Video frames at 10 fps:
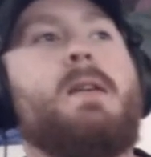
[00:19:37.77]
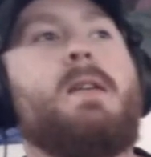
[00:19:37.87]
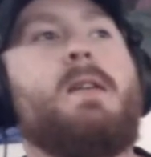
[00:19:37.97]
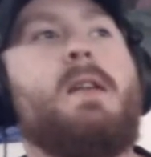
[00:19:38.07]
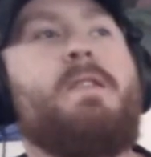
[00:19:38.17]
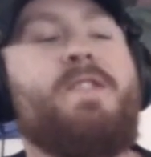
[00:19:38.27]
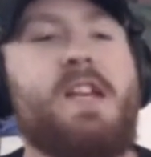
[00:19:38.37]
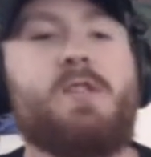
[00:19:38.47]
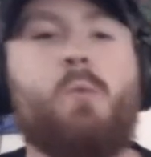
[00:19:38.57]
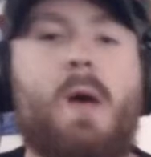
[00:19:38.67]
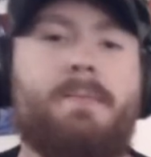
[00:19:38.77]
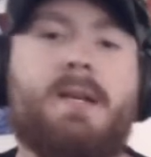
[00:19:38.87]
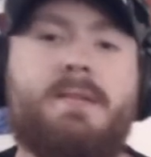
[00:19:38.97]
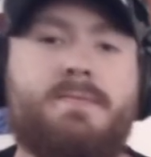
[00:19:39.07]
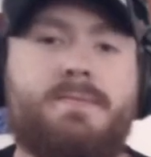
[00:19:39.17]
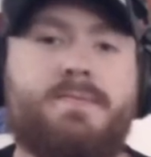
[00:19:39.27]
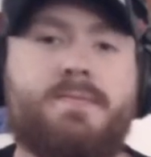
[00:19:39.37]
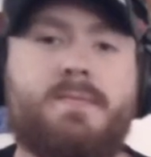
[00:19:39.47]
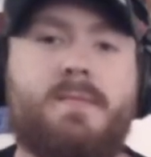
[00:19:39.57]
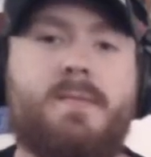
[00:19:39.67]
if these women
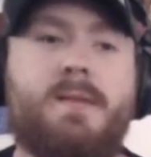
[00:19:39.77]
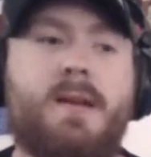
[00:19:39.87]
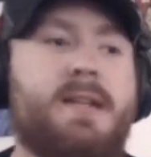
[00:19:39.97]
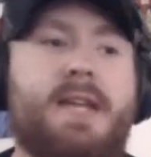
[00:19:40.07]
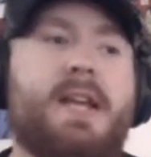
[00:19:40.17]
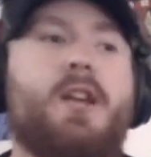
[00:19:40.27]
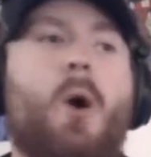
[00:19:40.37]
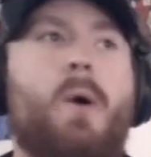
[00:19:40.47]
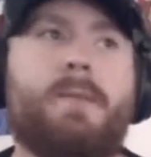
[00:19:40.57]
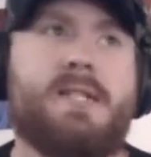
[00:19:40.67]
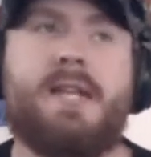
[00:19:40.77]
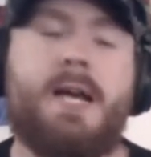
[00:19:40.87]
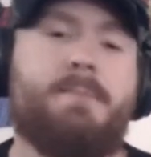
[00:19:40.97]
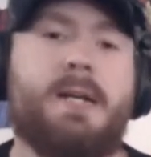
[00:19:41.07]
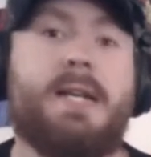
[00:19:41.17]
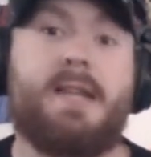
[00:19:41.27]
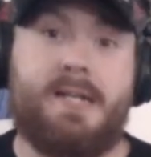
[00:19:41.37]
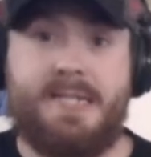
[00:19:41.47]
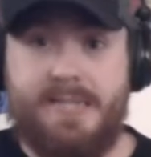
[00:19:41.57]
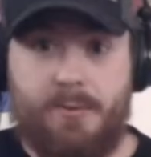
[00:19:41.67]
didn't know him as Ted Bundy the
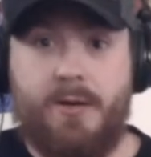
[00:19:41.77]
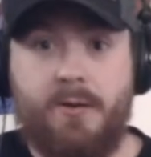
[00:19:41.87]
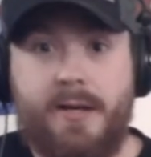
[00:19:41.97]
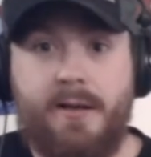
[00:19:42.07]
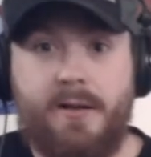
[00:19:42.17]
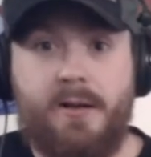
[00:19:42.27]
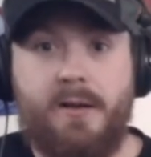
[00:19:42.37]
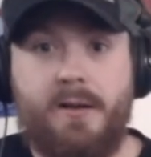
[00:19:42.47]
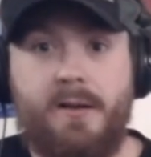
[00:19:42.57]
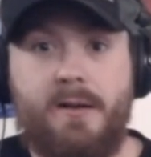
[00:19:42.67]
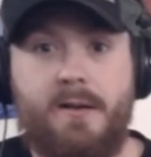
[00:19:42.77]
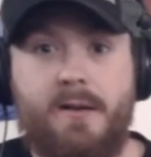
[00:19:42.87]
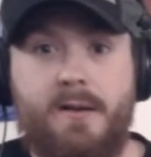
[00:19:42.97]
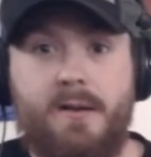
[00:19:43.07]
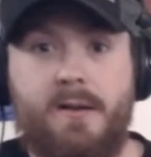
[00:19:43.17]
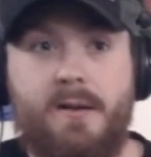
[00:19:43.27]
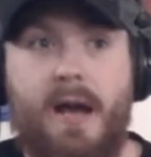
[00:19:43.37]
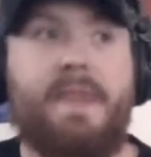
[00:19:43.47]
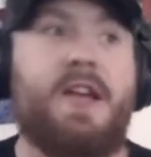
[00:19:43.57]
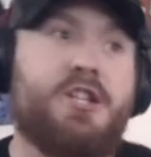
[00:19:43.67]
serial killer,
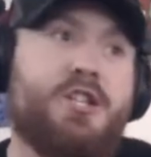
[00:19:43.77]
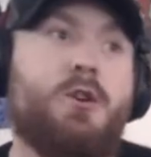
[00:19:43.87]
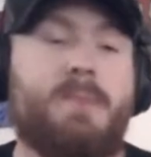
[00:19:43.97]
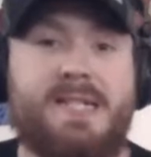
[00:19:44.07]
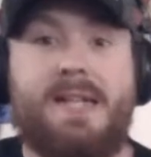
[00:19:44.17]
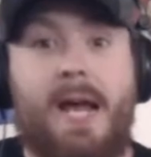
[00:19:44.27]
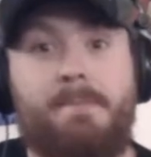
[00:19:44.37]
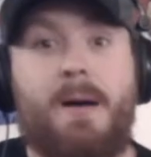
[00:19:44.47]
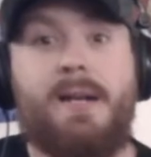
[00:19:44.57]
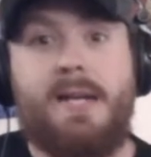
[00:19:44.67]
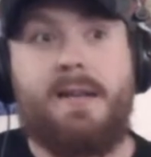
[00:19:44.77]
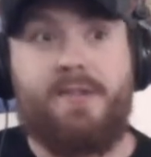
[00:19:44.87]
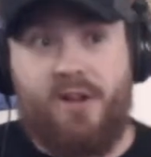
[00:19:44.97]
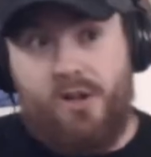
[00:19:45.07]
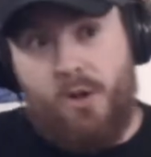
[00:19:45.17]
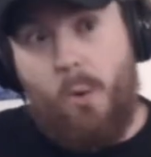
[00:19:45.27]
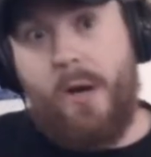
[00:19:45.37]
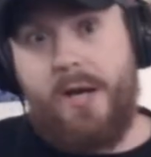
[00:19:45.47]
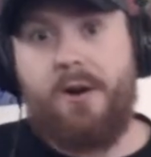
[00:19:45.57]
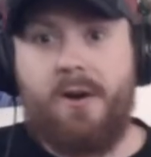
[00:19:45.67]
and they just knew him as Ted Bundy the
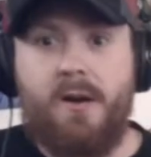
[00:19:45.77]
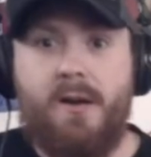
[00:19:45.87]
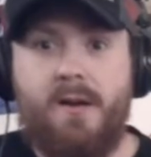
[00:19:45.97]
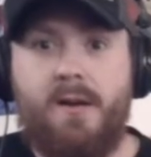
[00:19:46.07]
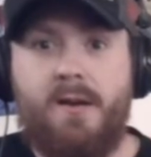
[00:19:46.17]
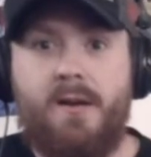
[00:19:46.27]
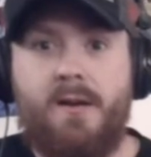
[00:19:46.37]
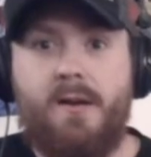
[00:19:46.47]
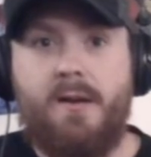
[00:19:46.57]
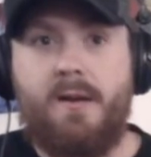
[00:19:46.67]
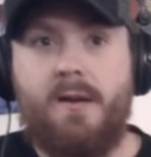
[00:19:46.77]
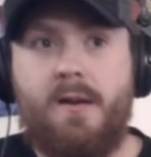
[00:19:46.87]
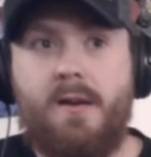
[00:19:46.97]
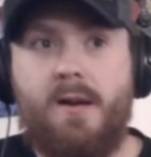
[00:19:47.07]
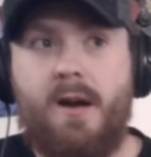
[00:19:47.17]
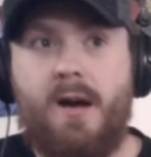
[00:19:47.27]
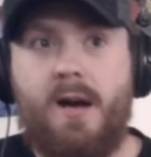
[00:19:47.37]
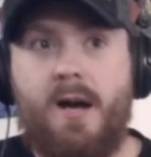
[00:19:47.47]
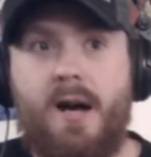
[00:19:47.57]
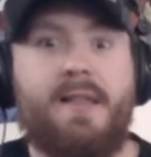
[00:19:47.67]
lawyer,
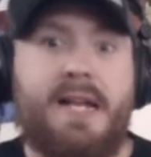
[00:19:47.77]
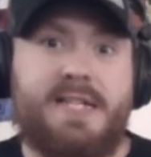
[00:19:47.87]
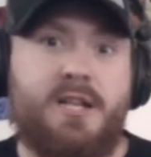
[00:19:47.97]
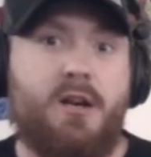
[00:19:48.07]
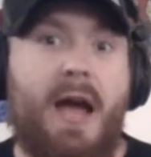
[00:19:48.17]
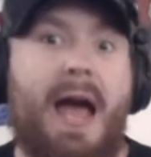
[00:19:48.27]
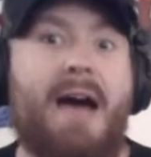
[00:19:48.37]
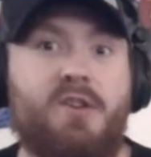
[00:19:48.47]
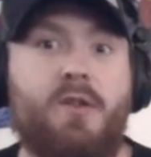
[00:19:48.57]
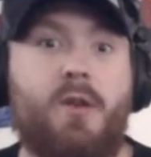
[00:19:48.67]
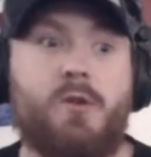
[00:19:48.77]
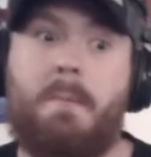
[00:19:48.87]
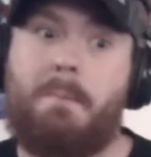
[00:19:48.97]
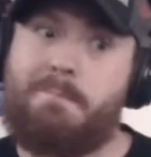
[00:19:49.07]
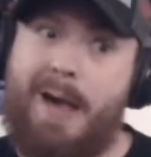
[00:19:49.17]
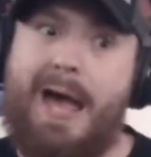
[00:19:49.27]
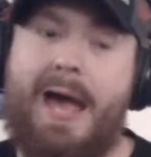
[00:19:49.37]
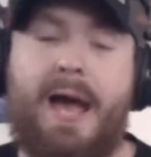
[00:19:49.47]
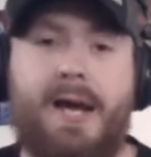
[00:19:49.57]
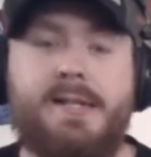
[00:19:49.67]
unless they're after those
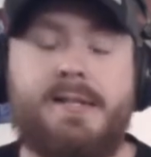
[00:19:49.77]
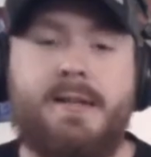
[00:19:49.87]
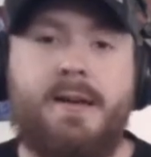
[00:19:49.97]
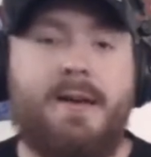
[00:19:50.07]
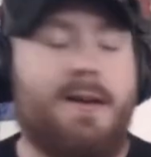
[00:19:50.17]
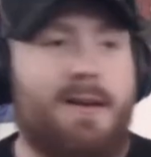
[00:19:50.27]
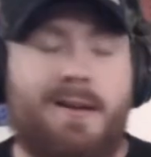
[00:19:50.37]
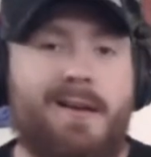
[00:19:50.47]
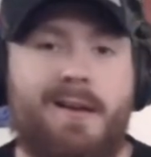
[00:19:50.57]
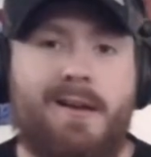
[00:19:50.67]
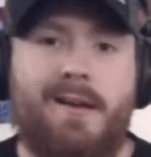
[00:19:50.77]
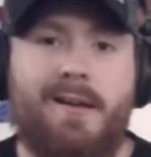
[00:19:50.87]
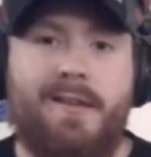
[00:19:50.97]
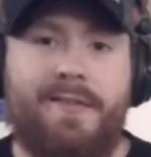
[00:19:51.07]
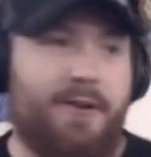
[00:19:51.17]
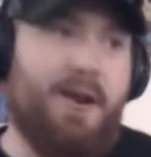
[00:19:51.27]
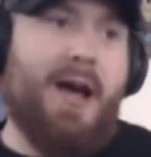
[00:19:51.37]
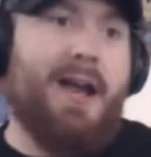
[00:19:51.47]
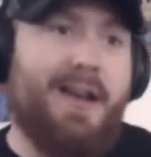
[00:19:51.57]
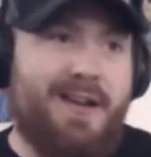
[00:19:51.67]
bags, they're
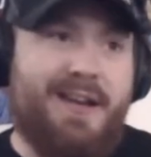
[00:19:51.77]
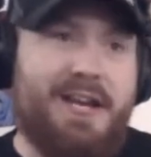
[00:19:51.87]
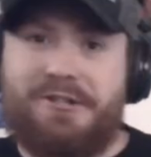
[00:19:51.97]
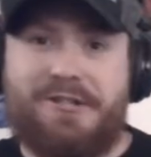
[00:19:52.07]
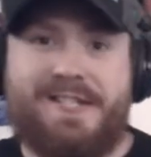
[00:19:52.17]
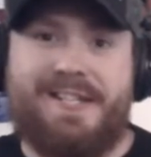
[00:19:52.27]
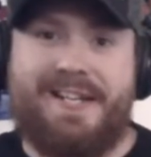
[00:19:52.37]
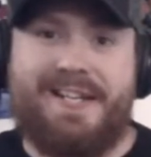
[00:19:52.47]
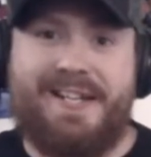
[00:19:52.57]
not interested.